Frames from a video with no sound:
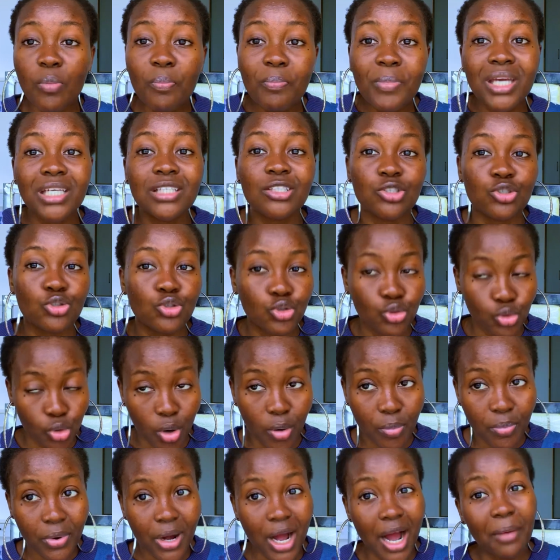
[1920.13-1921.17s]
make the
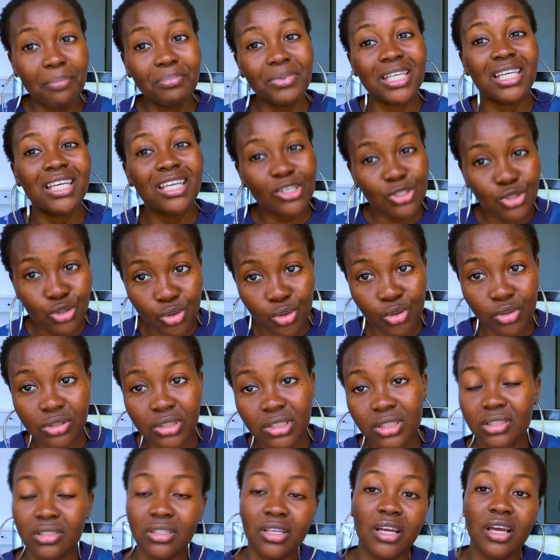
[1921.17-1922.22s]
job application,
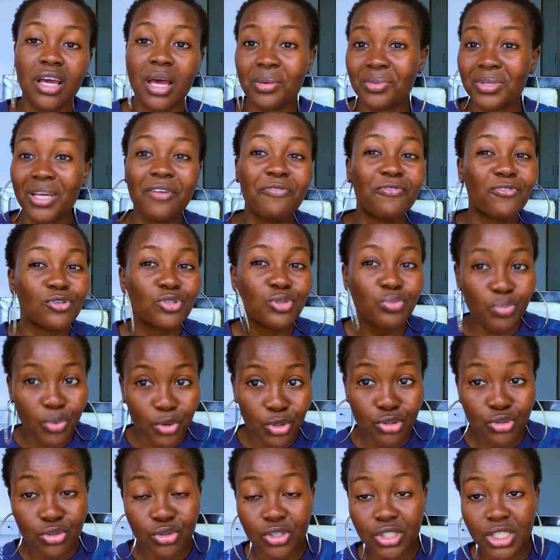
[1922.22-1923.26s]
except for
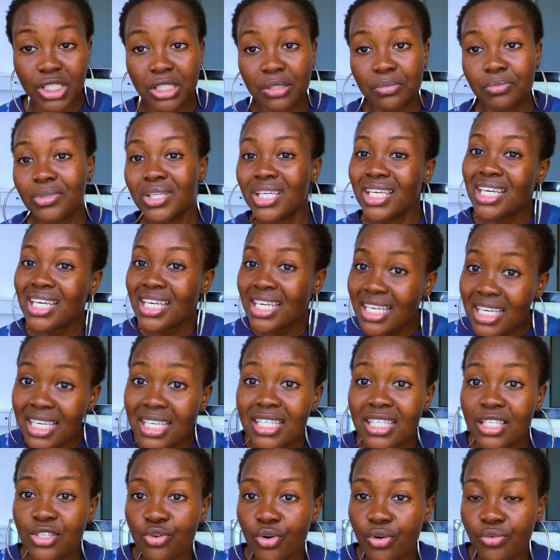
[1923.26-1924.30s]
sponsorship,
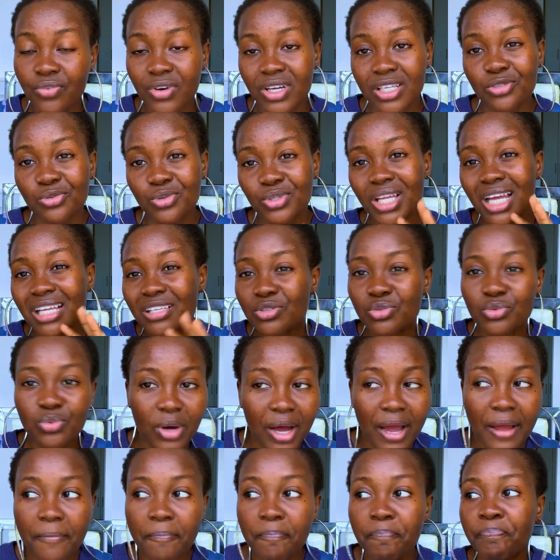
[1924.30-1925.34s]
easy or fast. So that is
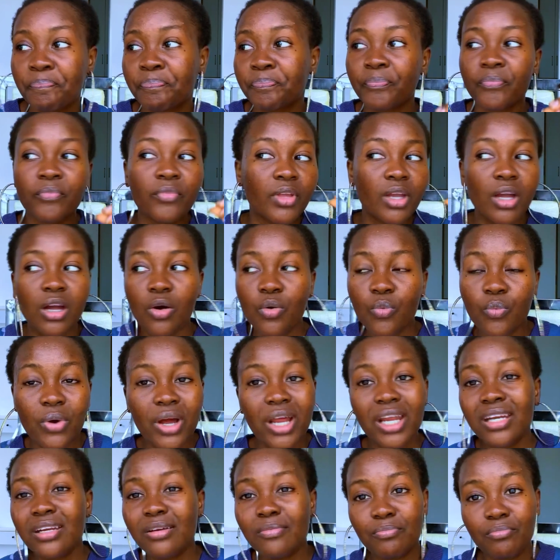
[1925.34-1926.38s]
why
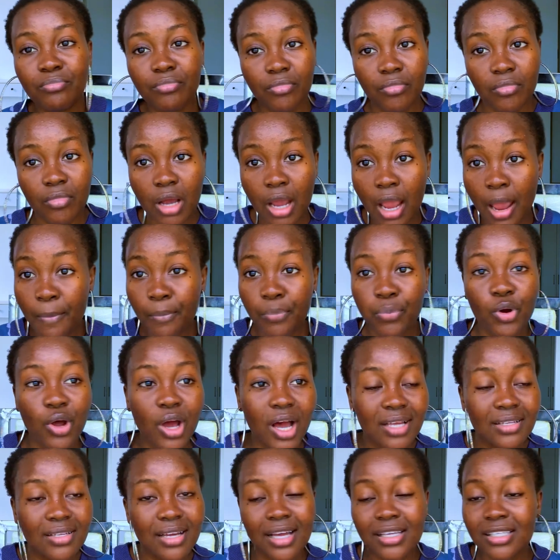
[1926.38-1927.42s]
when
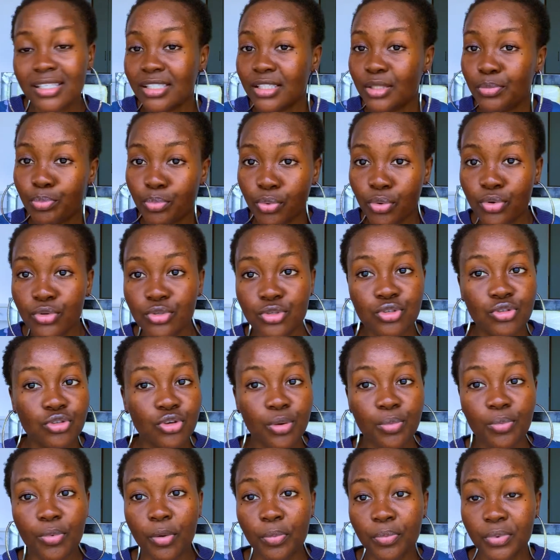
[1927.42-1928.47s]
employers actually post
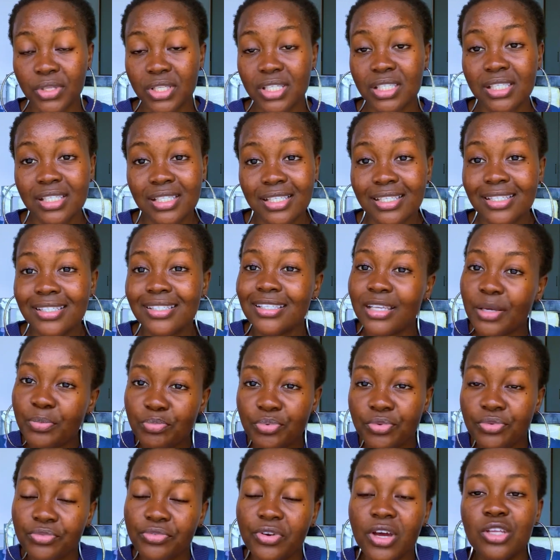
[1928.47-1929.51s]
job opportunities, they
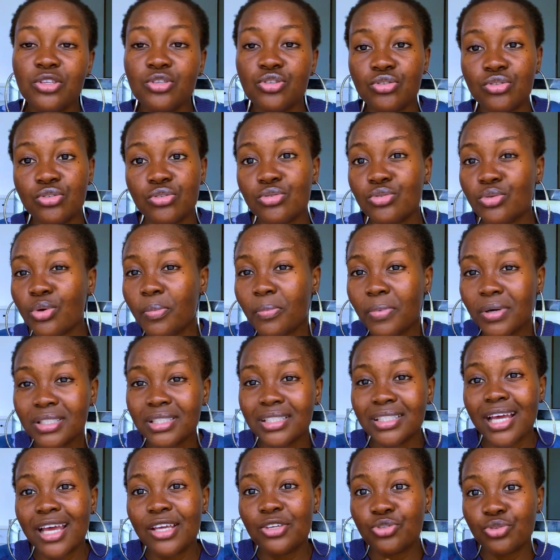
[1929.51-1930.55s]
prefer to use somebody
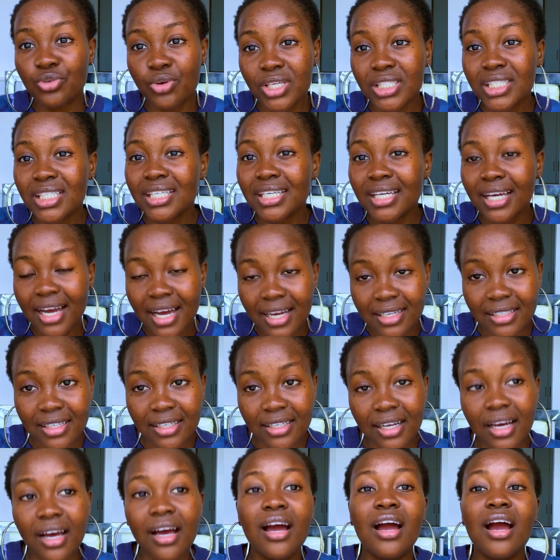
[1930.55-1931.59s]
that is already in
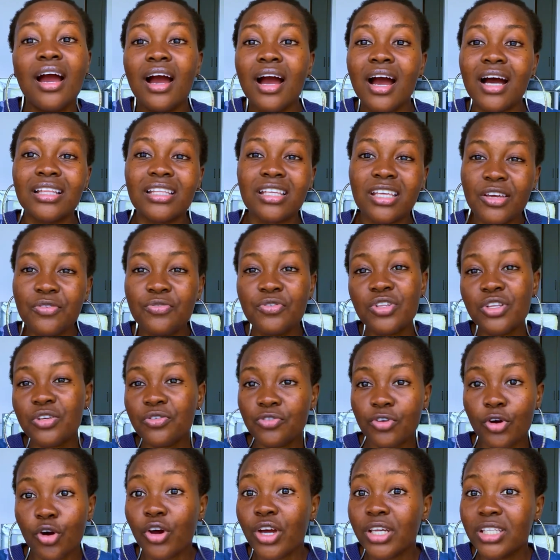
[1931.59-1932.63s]
Canada. And even if
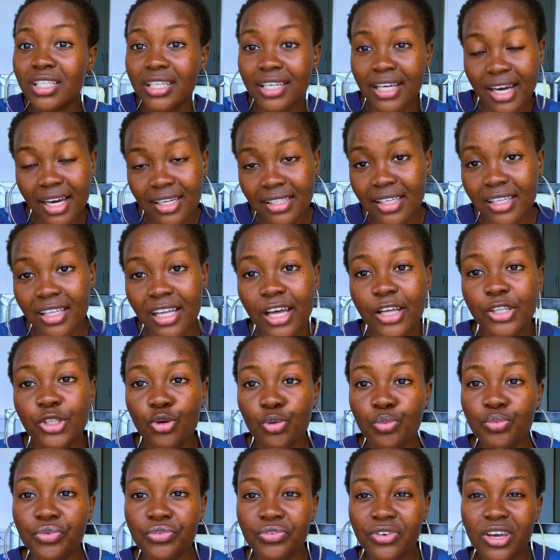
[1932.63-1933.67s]
you're already in Canada, they'll
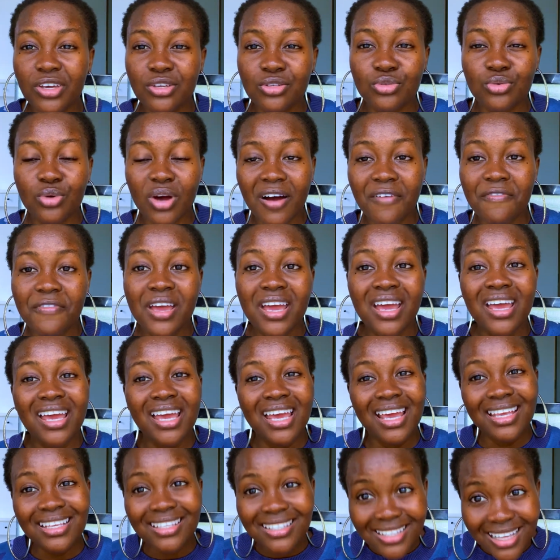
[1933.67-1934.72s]
prefer you to have
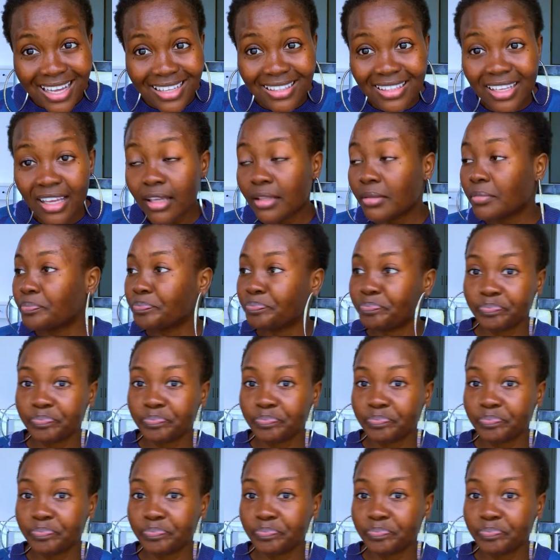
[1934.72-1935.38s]
a certain